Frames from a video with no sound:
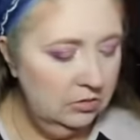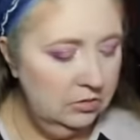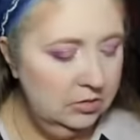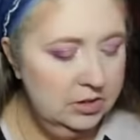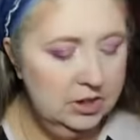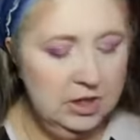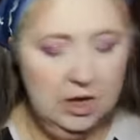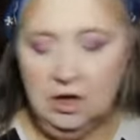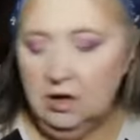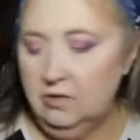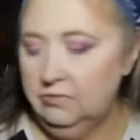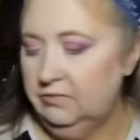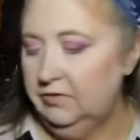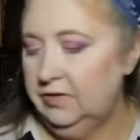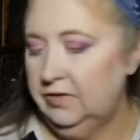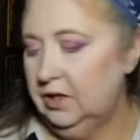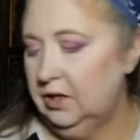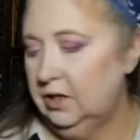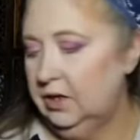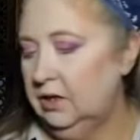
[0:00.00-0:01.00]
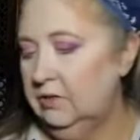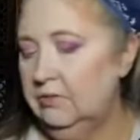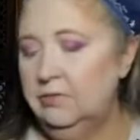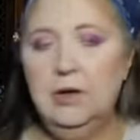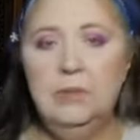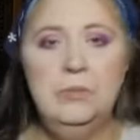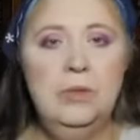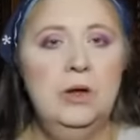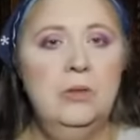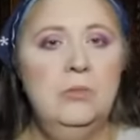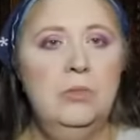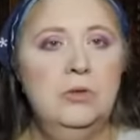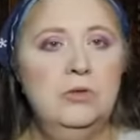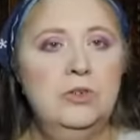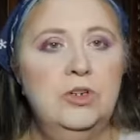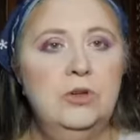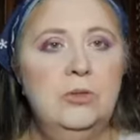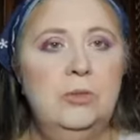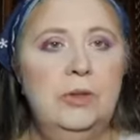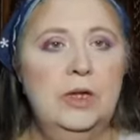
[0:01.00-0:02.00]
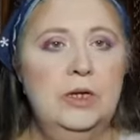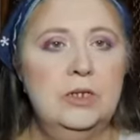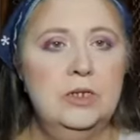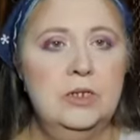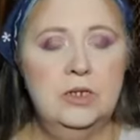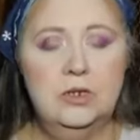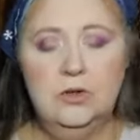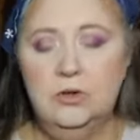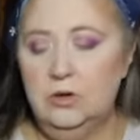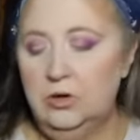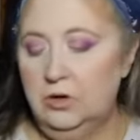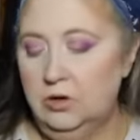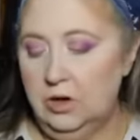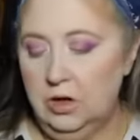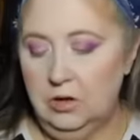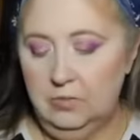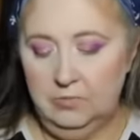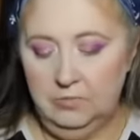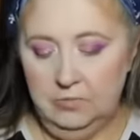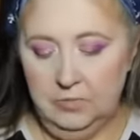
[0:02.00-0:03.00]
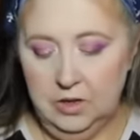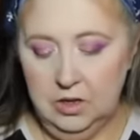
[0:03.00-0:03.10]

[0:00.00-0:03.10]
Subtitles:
We'll see how I'm feeling, if I'm in an emotional place to do it or not.